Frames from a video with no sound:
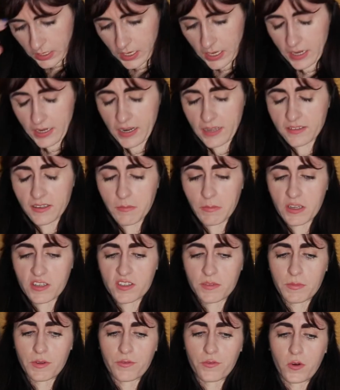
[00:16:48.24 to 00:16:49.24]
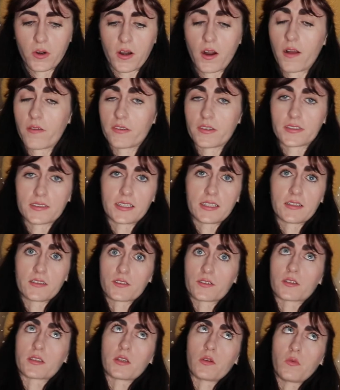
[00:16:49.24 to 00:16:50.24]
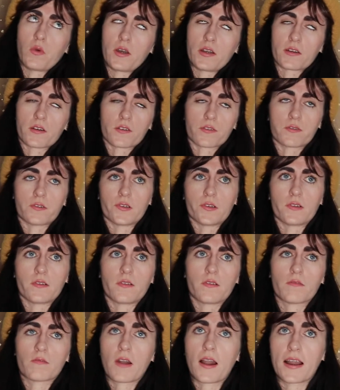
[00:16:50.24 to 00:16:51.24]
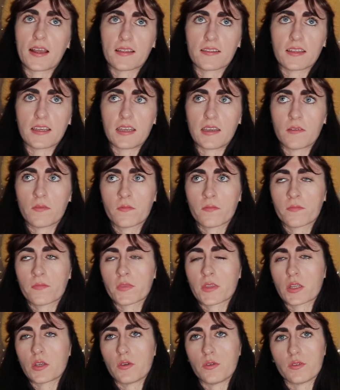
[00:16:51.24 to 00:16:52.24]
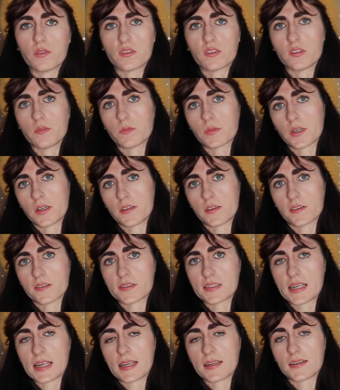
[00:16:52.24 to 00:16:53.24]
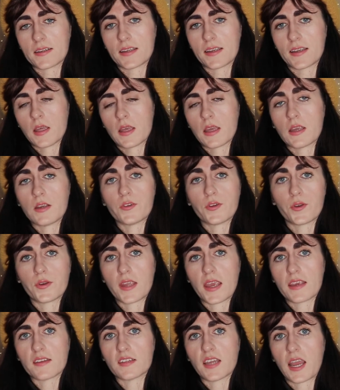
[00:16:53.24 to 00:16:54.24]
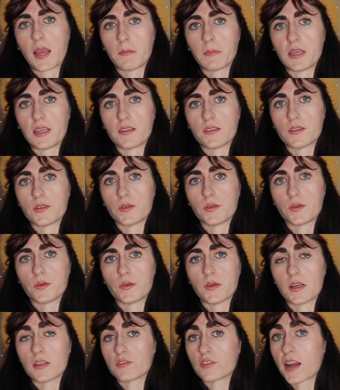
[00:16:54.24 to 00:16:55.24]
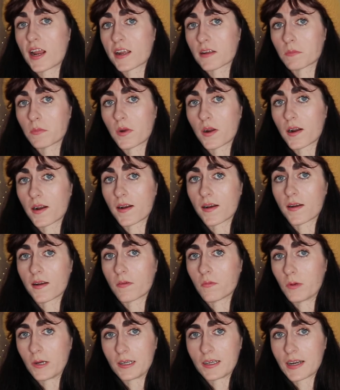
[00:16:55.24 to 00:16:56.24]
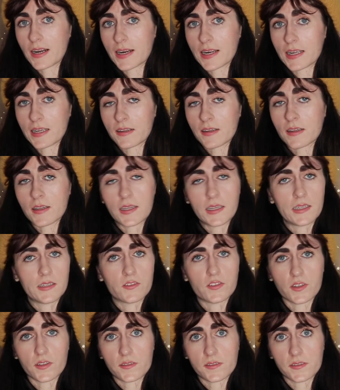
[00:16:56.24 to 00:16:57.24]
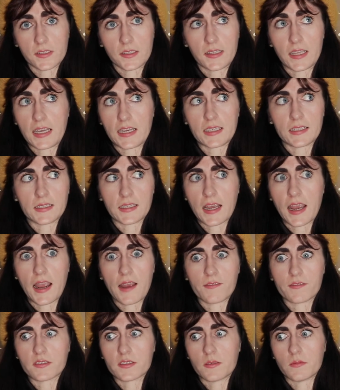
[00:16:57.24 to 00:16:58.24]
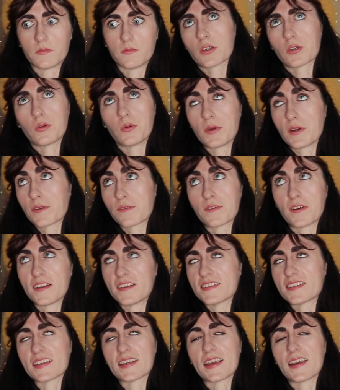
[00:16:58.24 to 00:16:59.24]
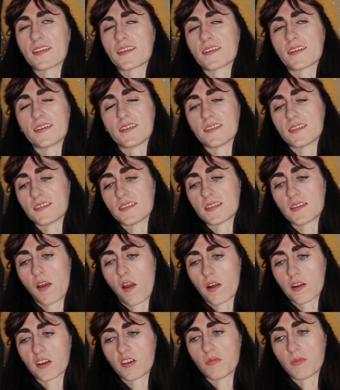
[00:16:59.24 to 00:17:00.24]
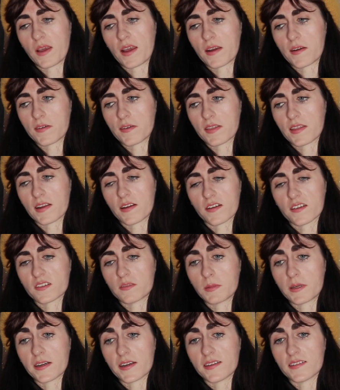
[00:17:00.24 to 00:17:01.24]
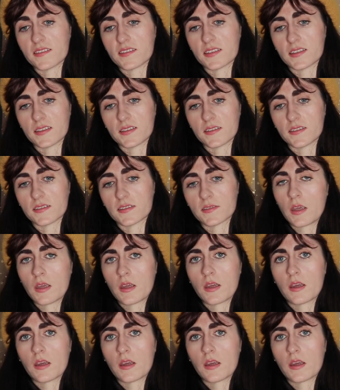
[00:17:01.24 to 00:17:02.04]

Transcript: And as I mentioned before, obviously there's the wonderful Riley, who's super understanding, and who takes Abby to a drag bar one night just so they could have some queer fun together and talk about their experiences.